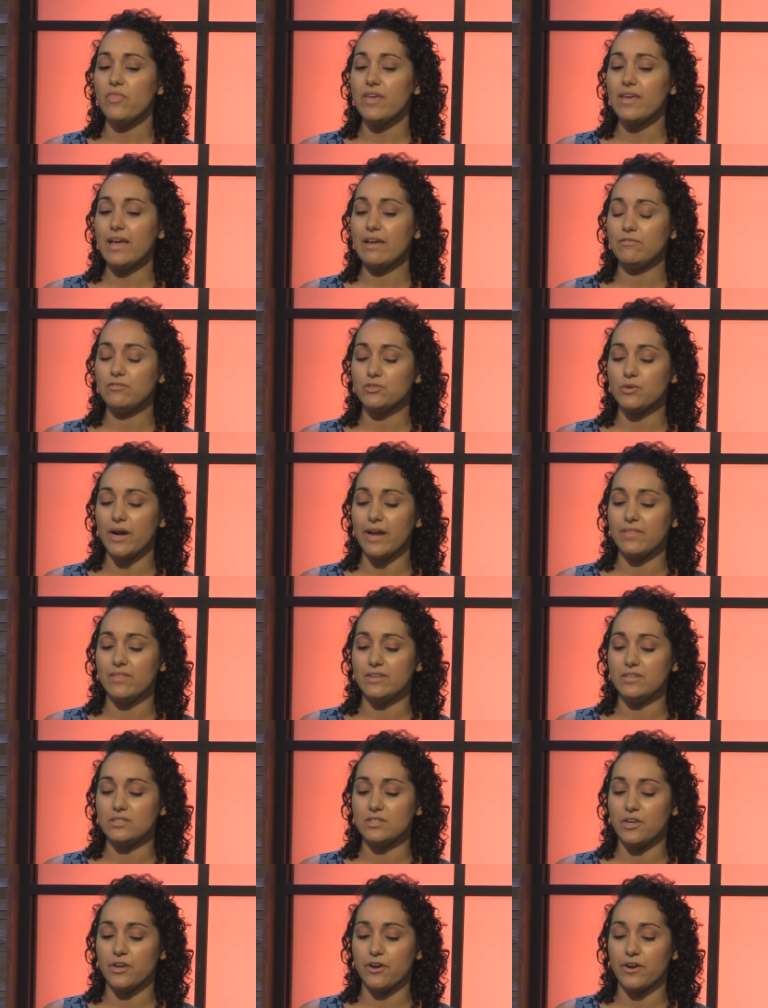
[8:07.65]
thing i've tried
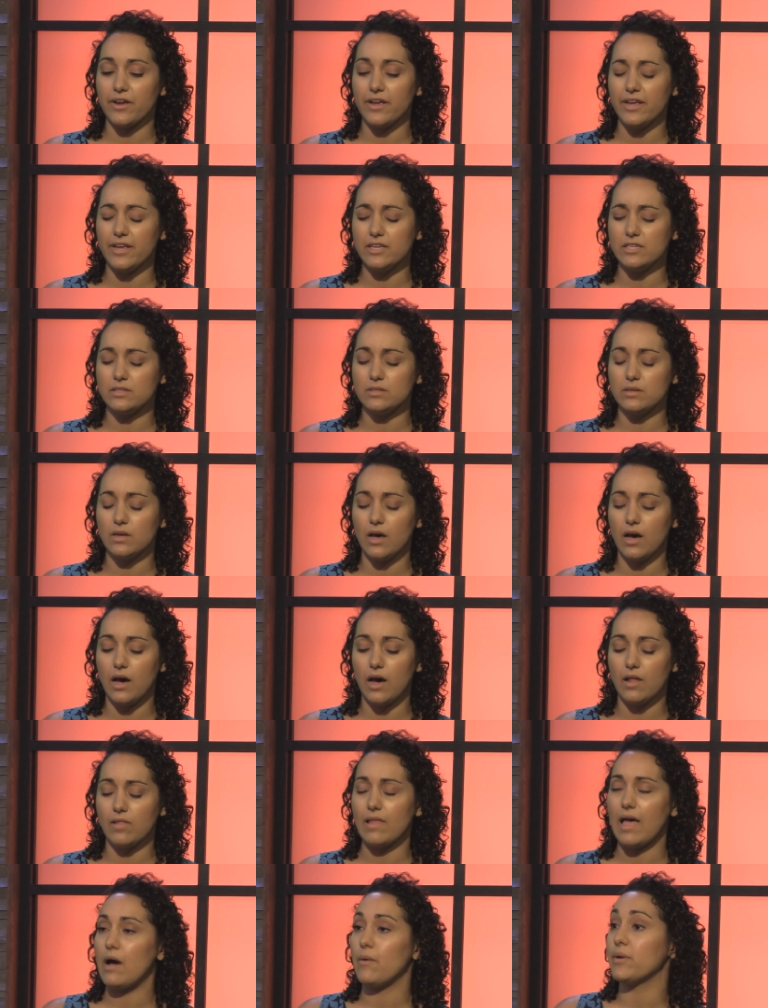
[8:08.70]
this year is
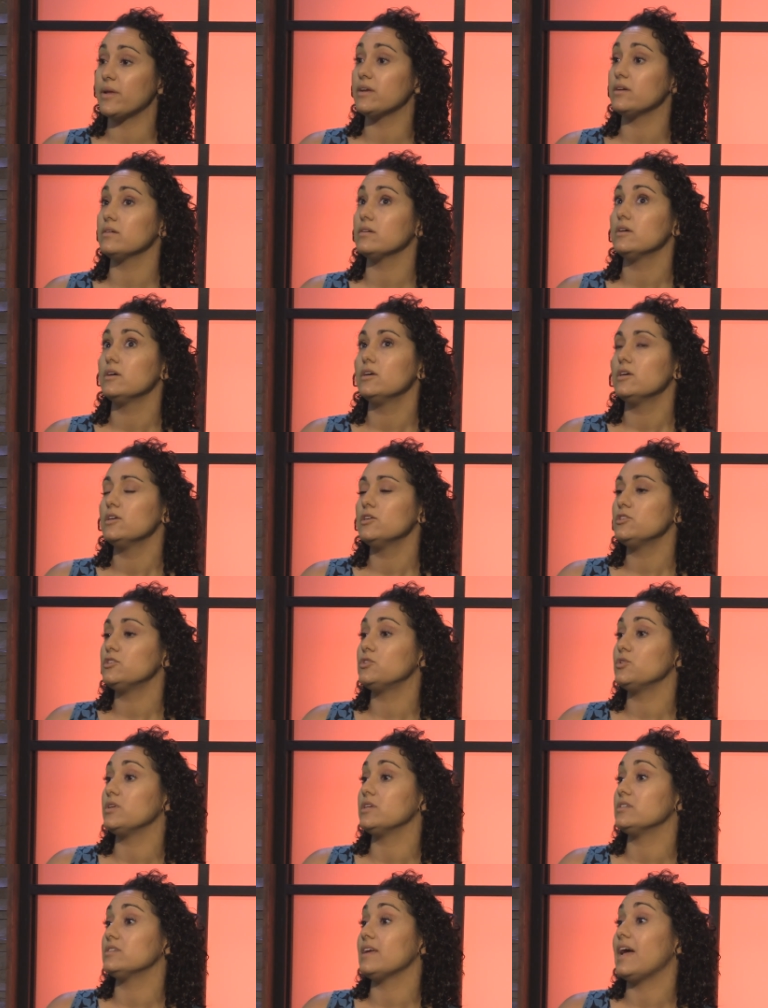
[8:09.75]
allowing
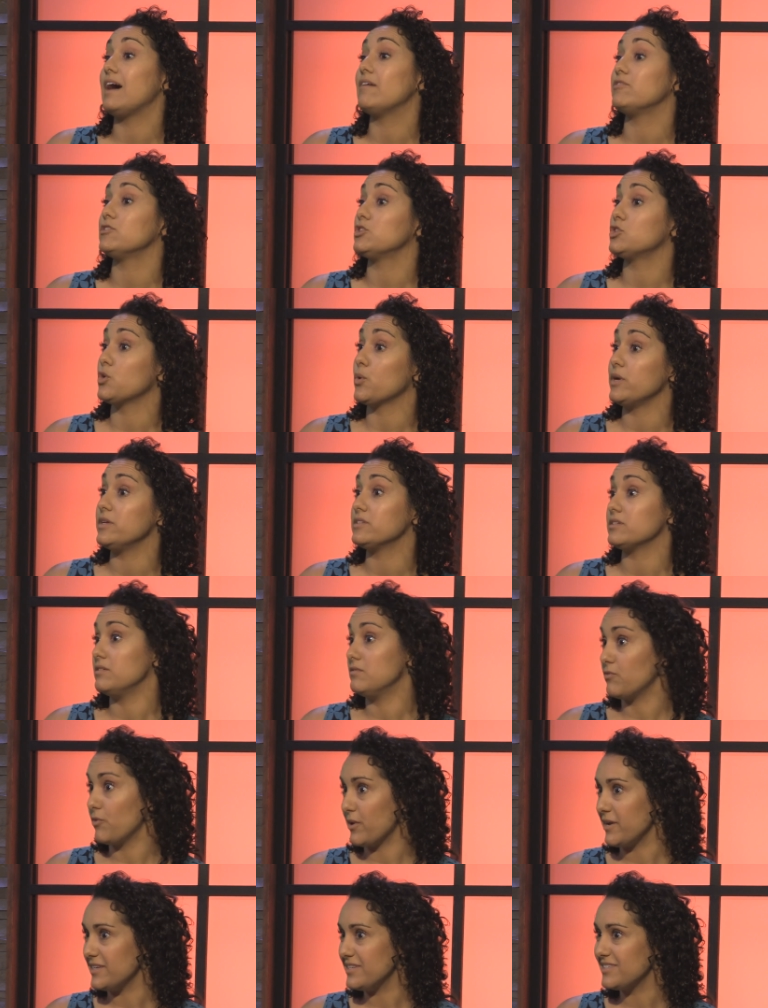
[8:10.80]
students to have a choice and a
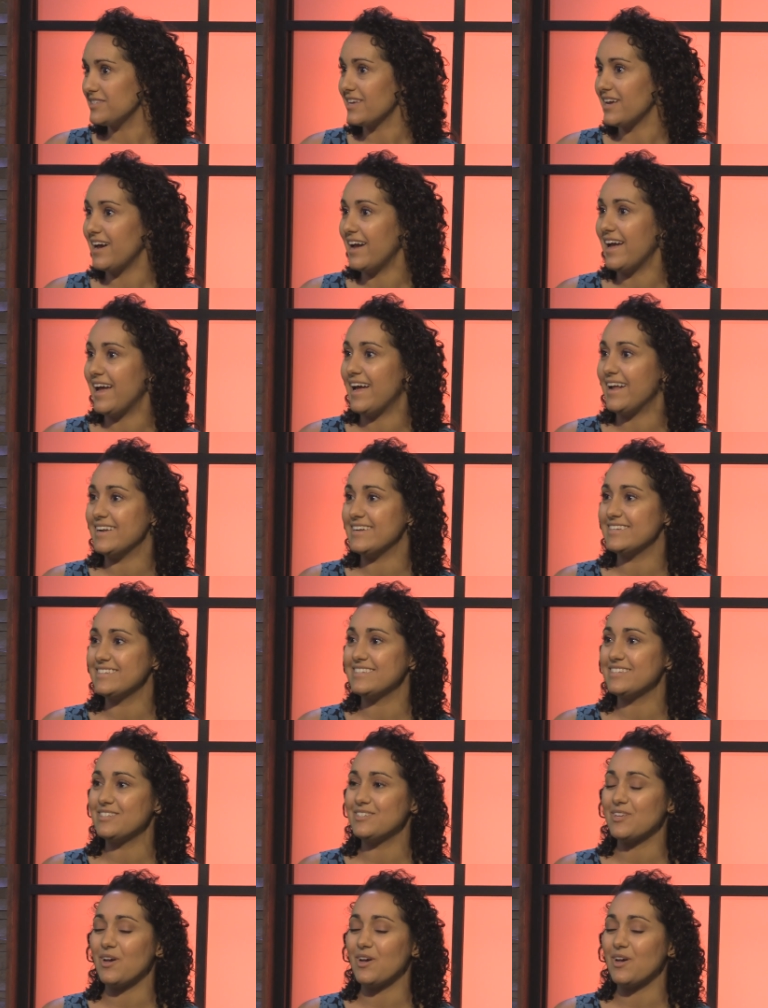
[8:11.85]
voice and okay.